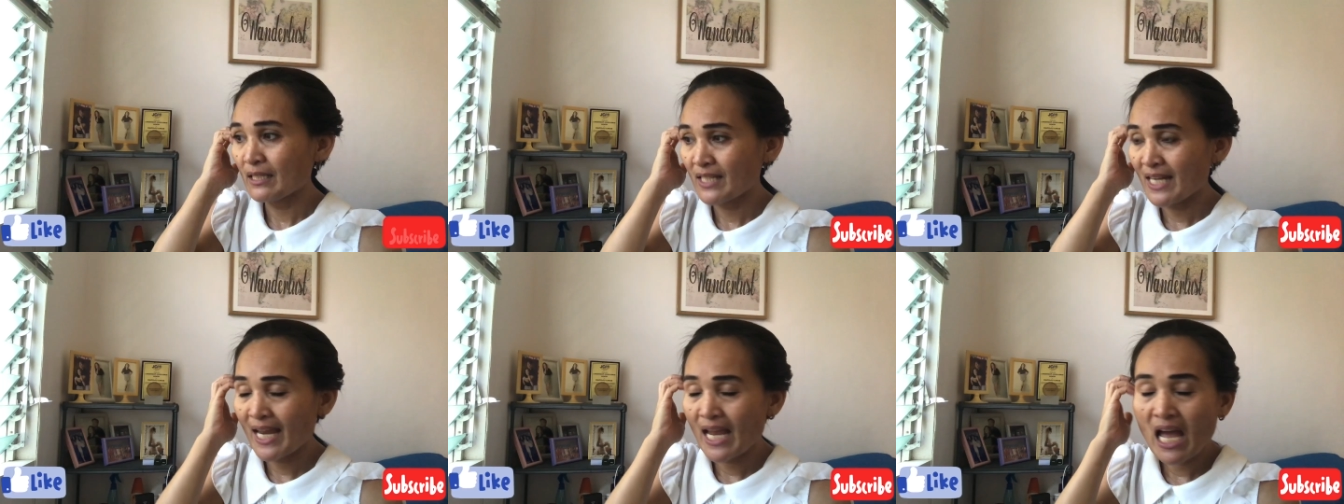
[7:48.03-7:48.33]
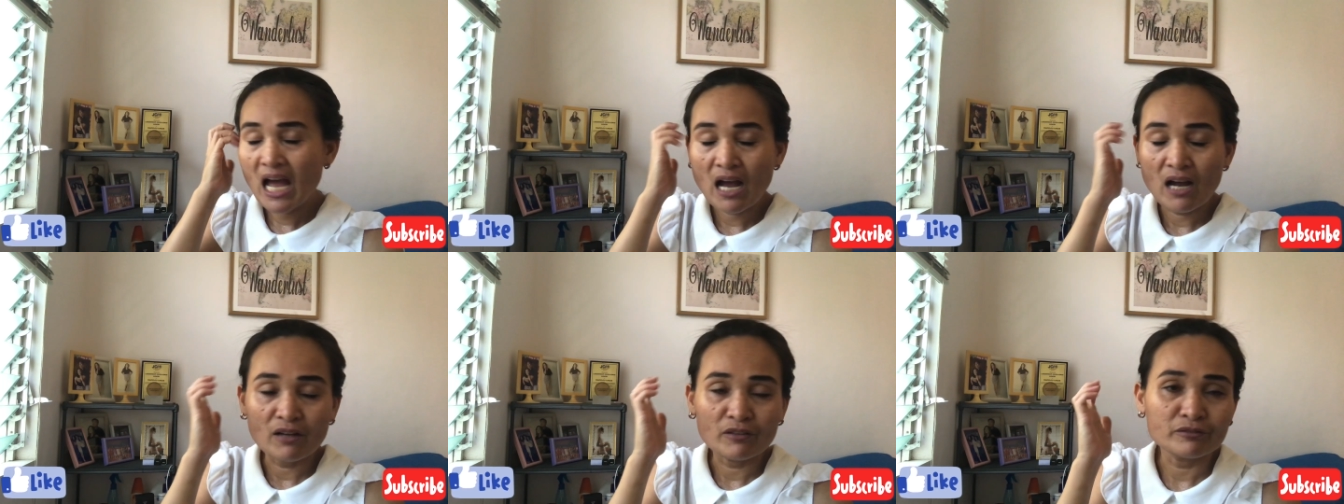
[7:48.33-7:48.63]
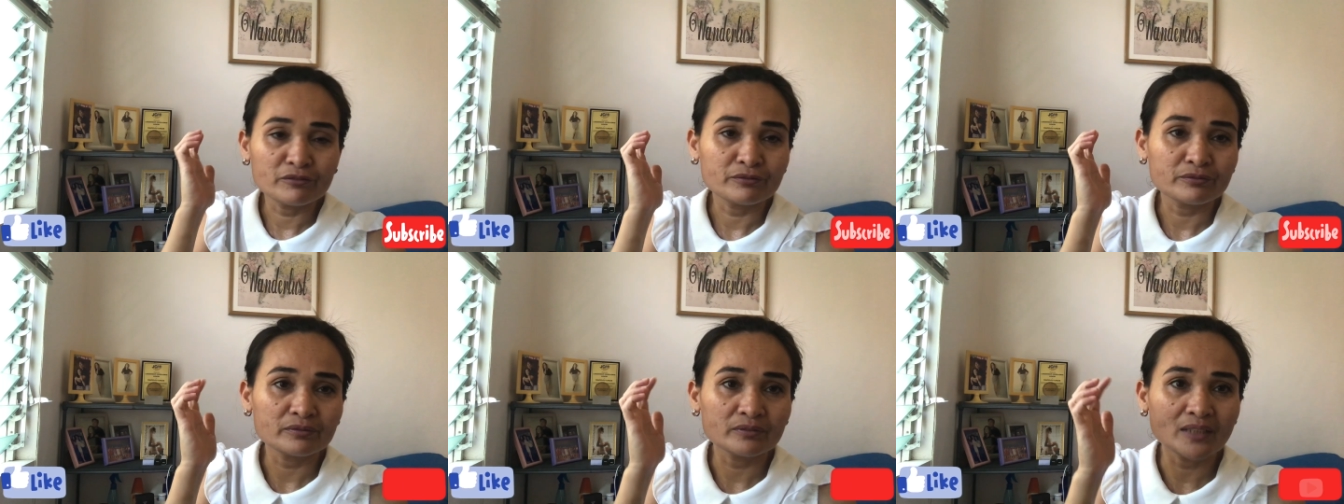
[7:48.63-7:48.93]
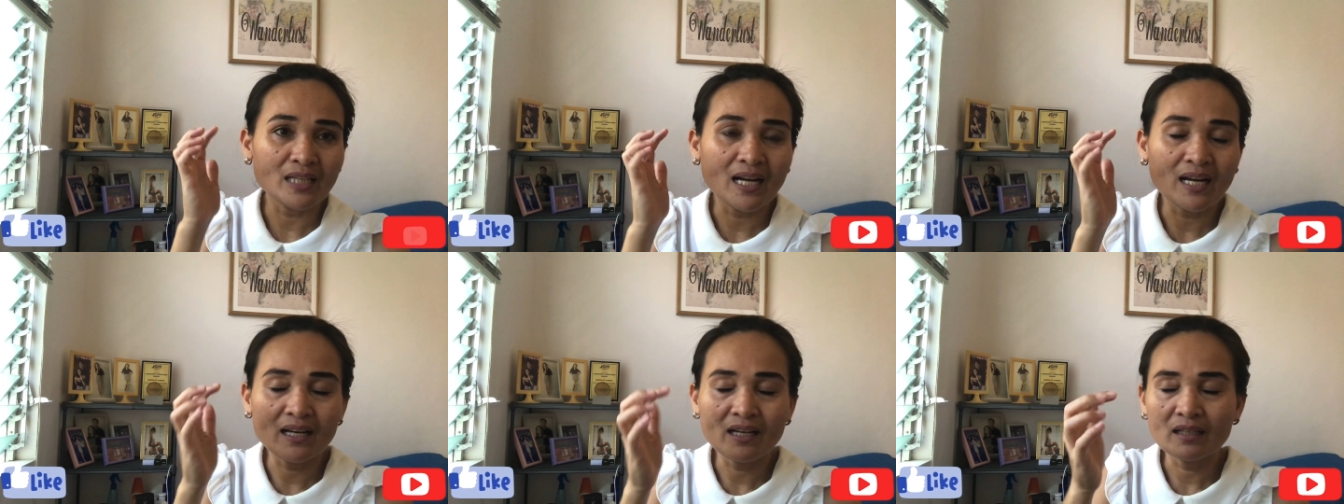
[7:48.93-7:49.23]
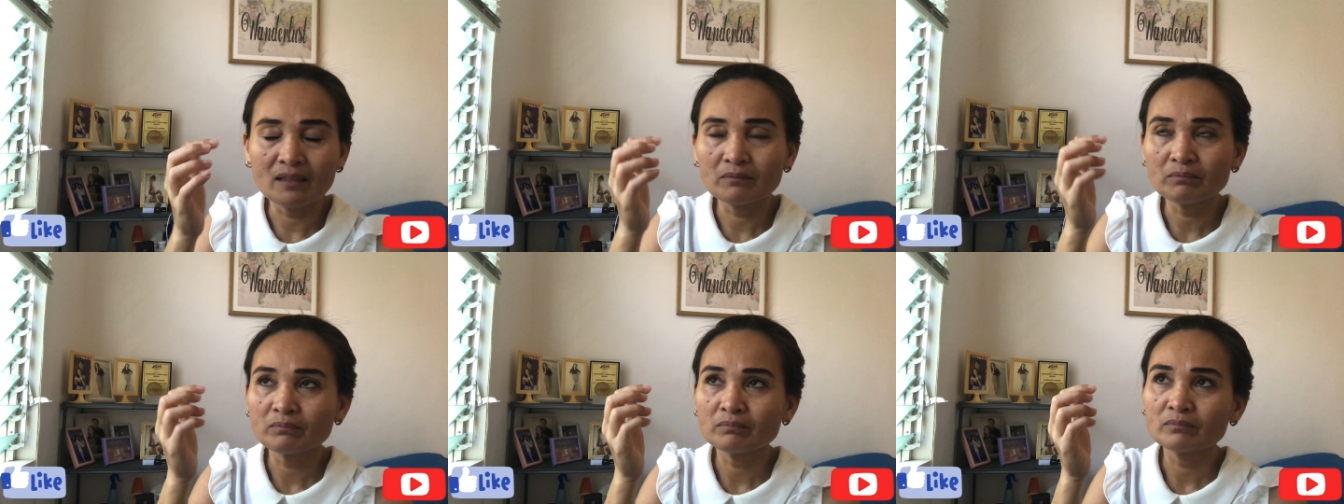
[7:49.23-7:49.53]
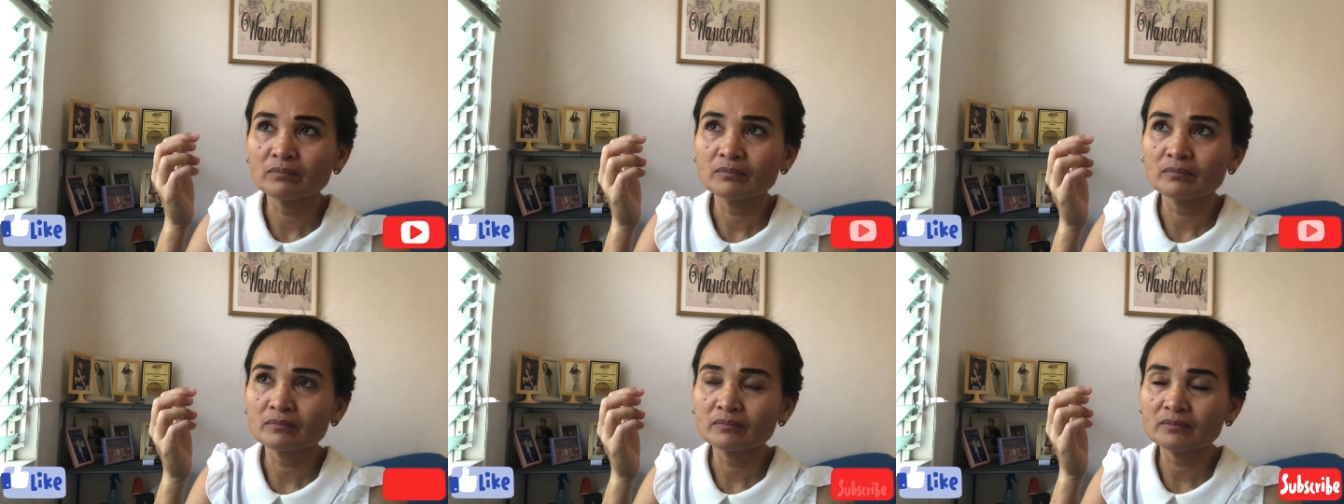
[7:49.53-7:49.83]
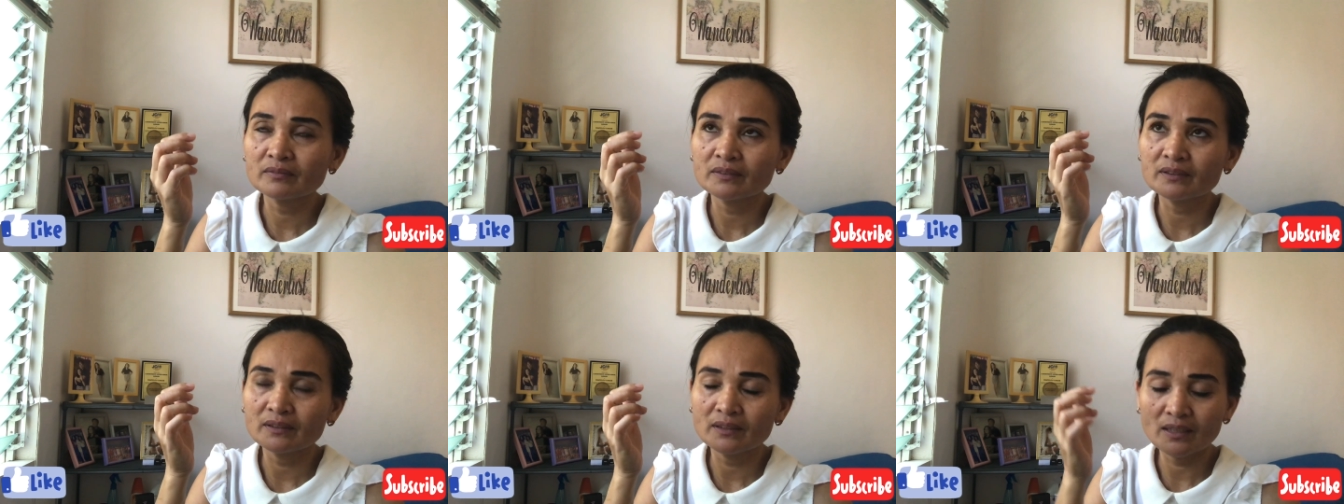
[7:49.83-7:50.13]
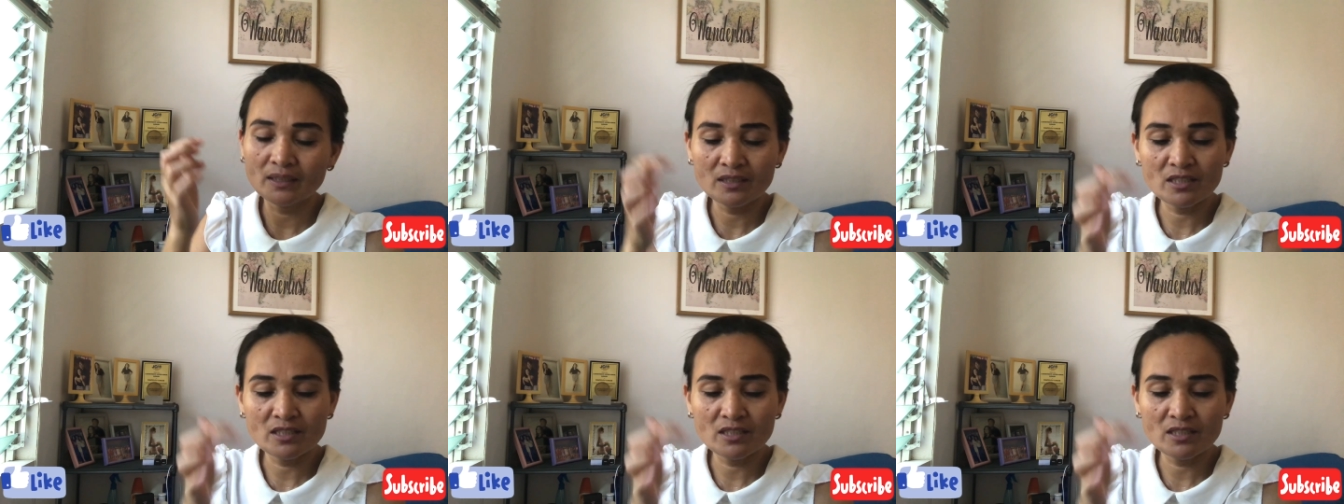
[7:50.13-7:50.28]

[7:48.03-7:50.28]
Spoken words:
They have the